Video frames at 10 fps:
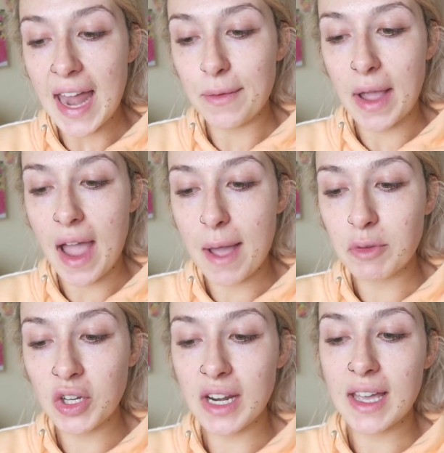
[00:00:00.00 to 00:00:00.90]
Anyway,
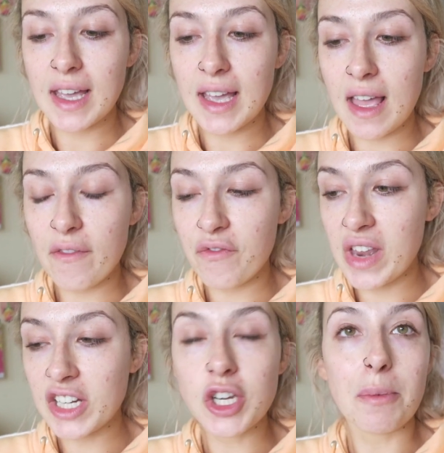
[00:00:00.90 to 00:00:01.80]
I'm gonna
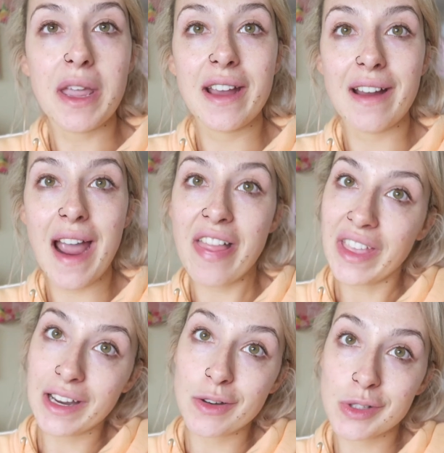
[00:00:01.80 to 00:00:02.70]
finish up here,
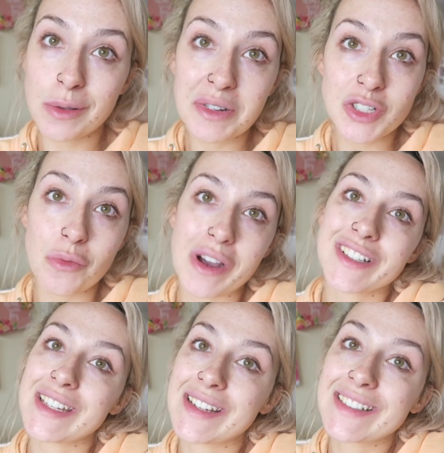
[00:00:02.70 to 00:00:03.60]
and thank you so much for
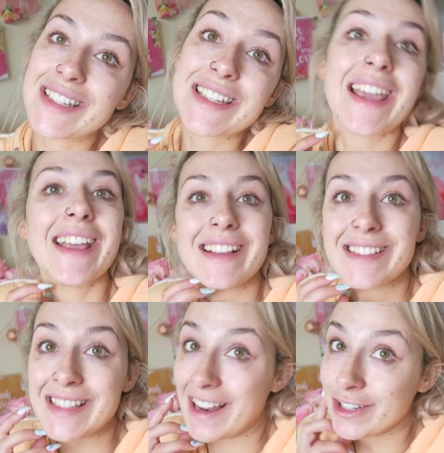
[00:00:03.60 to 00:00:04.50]
watching
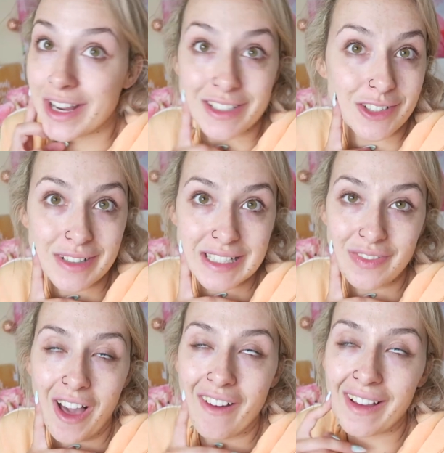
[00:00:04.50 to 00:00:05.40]

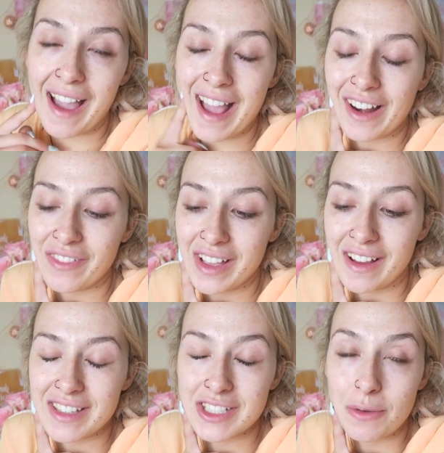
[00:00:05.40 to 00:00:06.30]
today's/yesterday's vlog. I love you
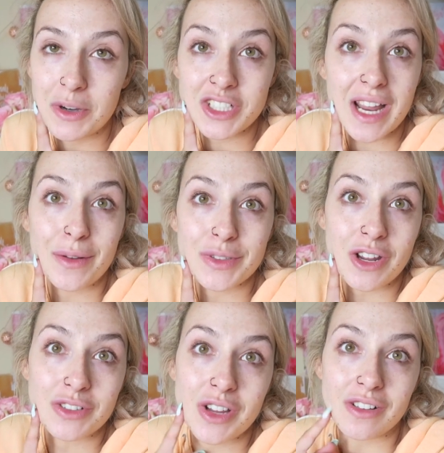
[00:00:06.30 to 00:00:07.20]
guys so much, and I'll
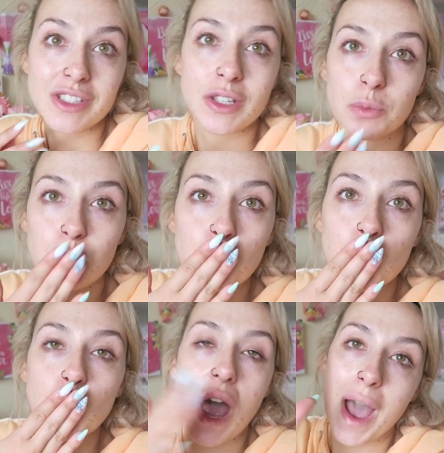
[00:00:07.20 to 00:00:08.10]
talk to you all soon.
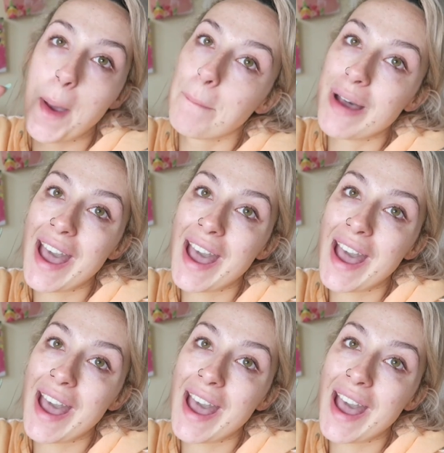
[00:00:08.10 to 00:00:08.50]
Mwah.